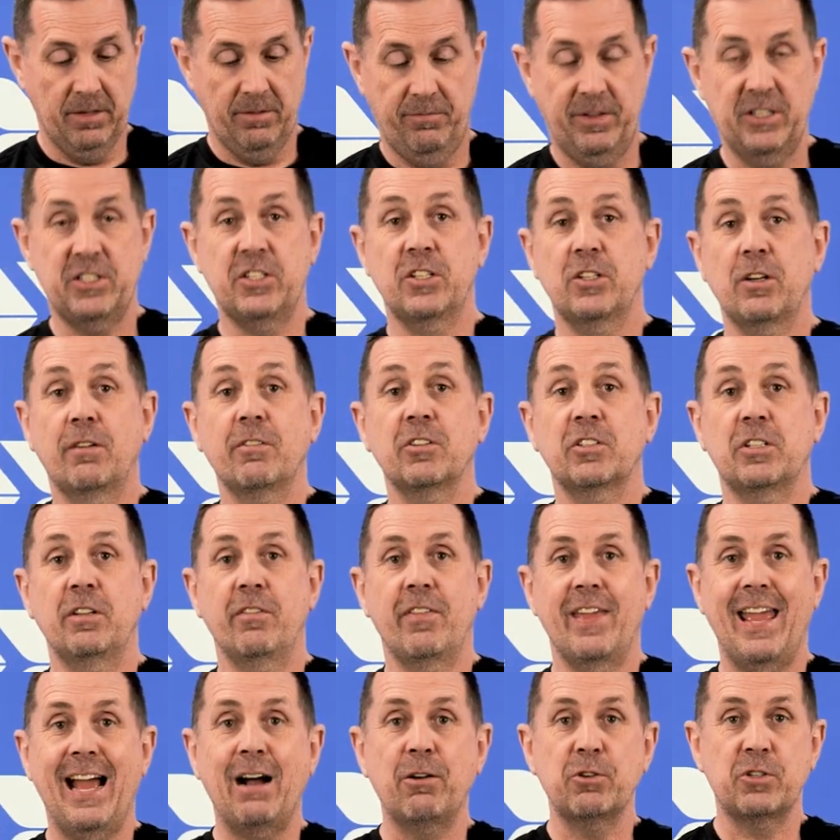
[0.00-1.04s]
This is obviously
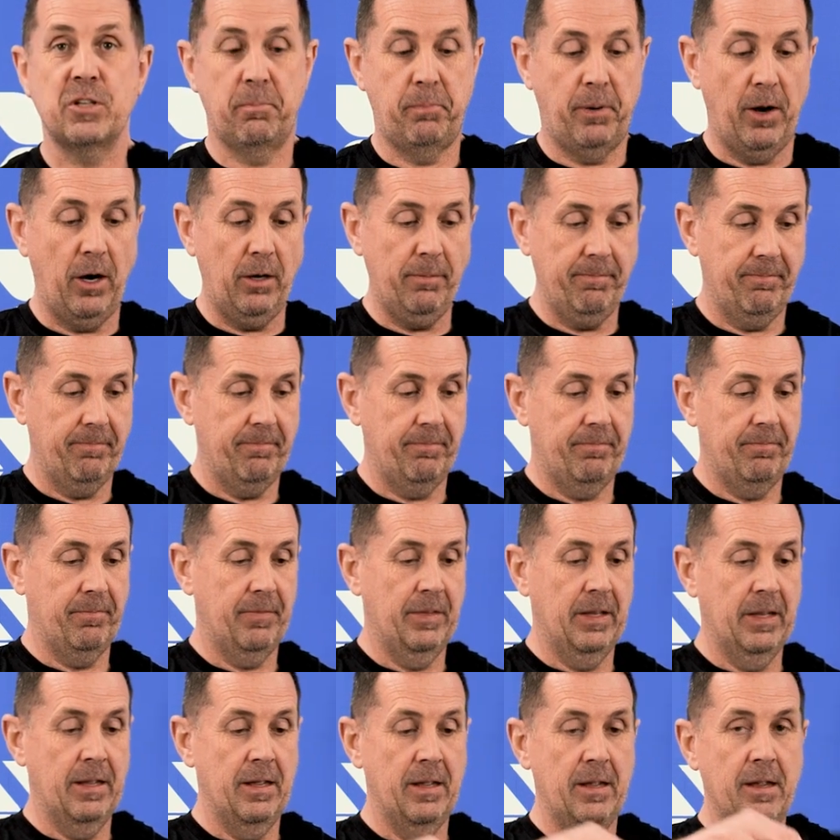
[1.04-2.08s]
the outer pot,
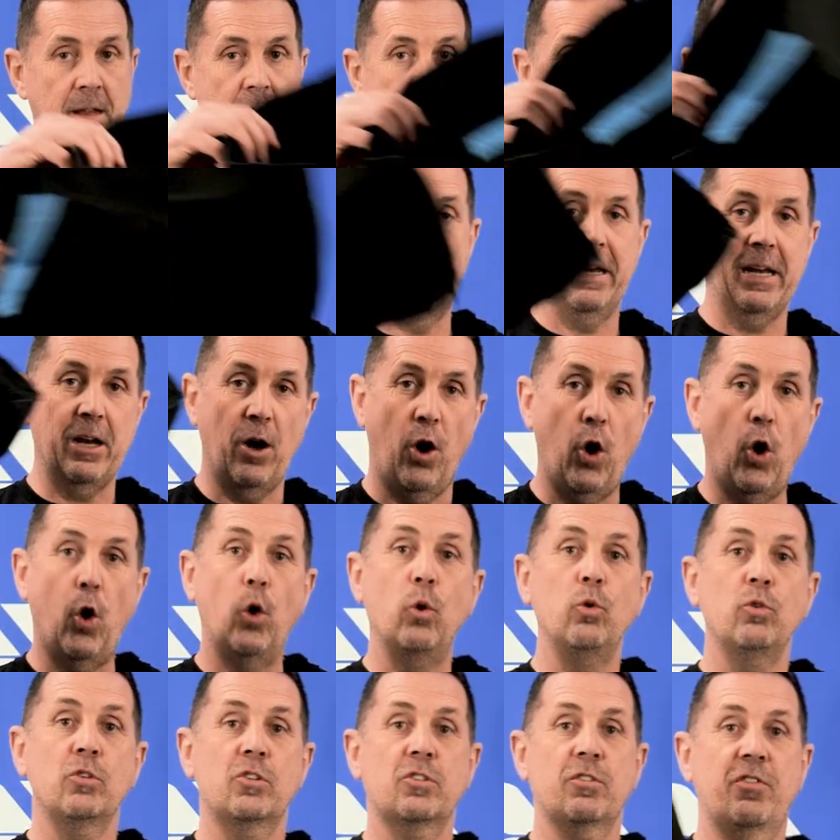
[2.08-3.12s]
but it
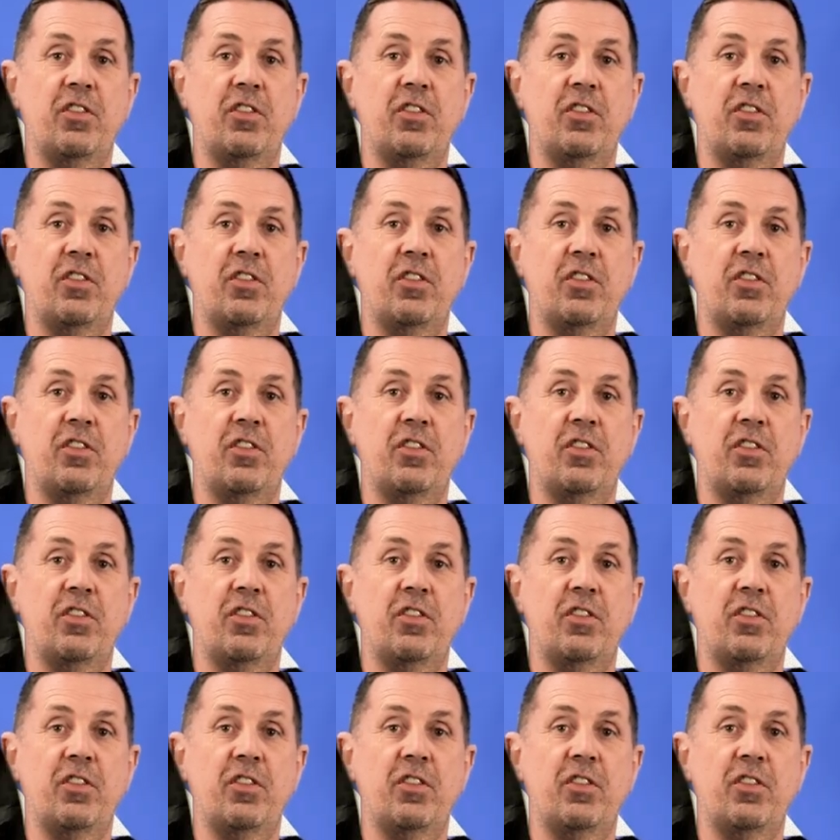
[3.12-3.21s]
holds